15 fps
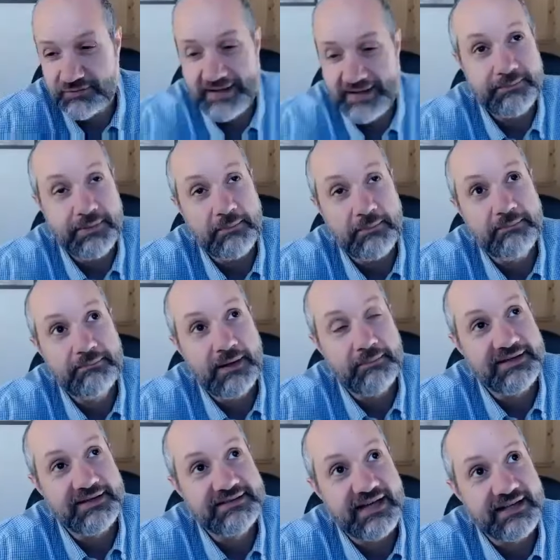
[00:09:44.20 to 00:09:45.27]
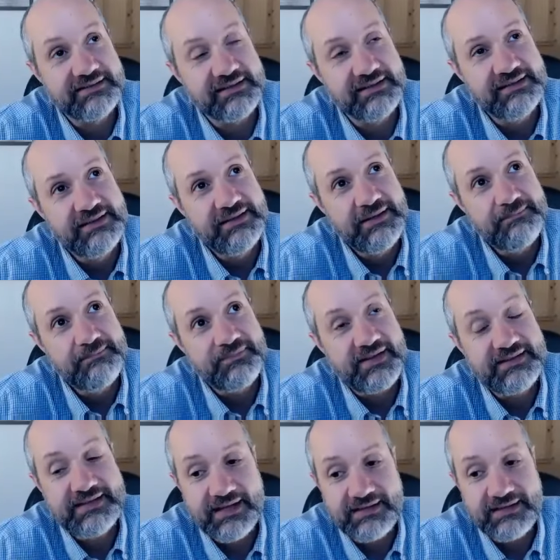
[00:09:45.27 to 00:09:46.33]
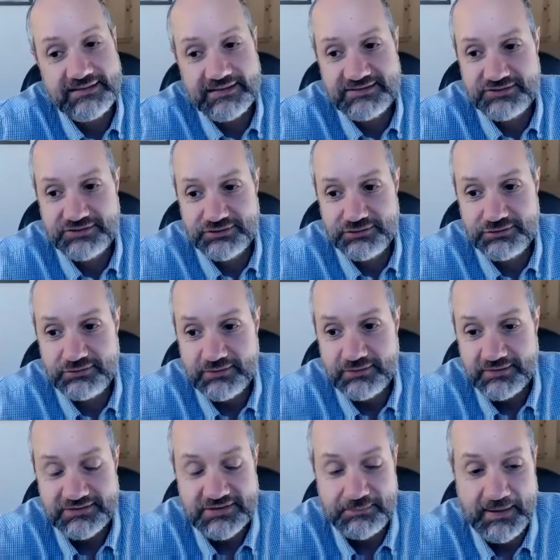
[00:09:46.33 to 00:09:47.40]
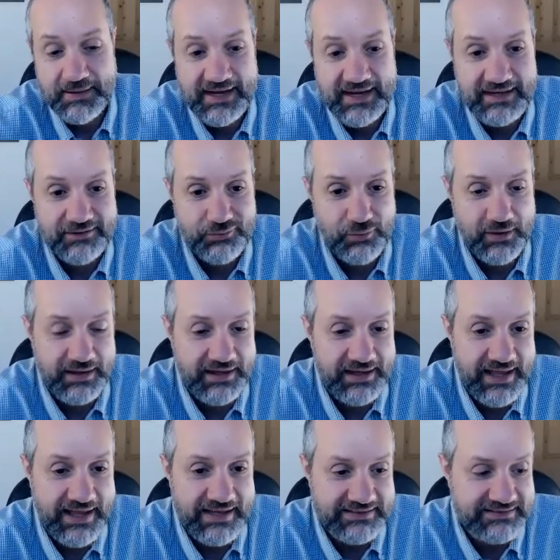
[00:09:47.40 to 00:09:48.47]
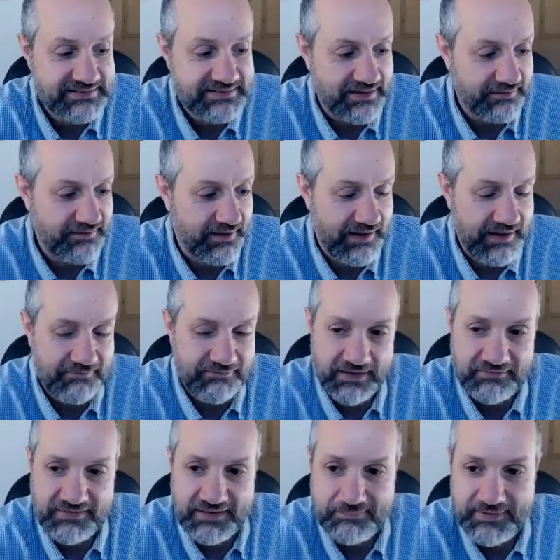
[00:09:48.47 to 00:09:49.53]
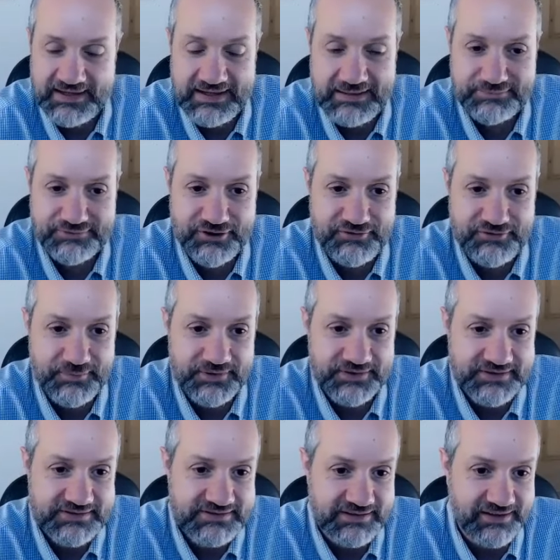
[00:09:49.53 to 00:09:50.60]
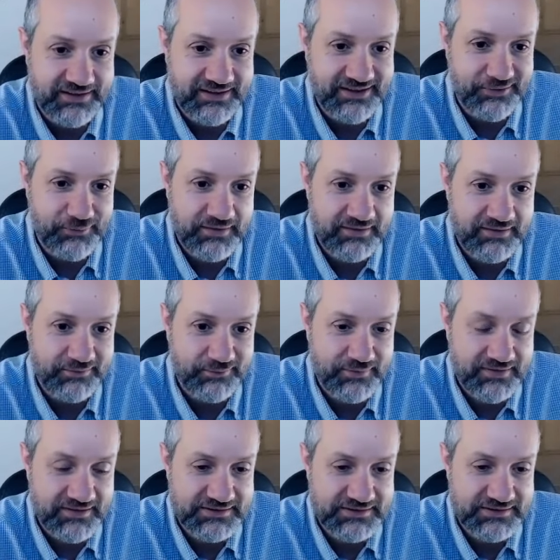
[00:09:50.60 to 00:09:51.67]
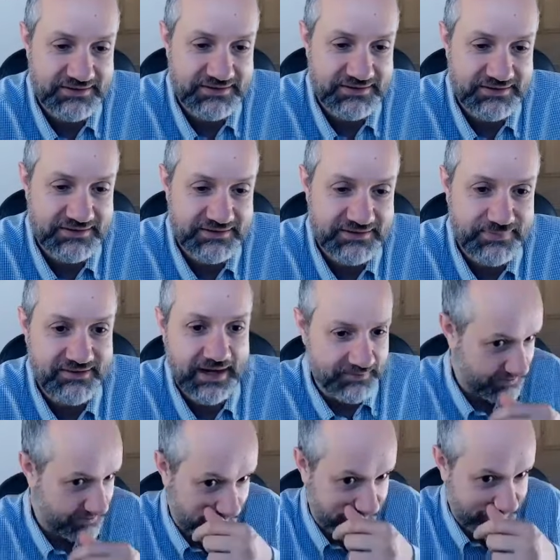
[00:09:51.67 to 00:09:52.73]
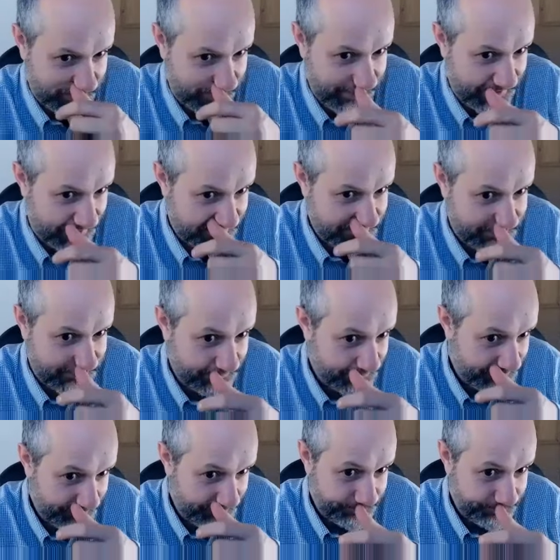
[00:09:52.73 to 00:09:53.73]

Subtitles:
quasi-public sector, they tended to pay quite late. Have there been improvements with the speed of payments and things like that?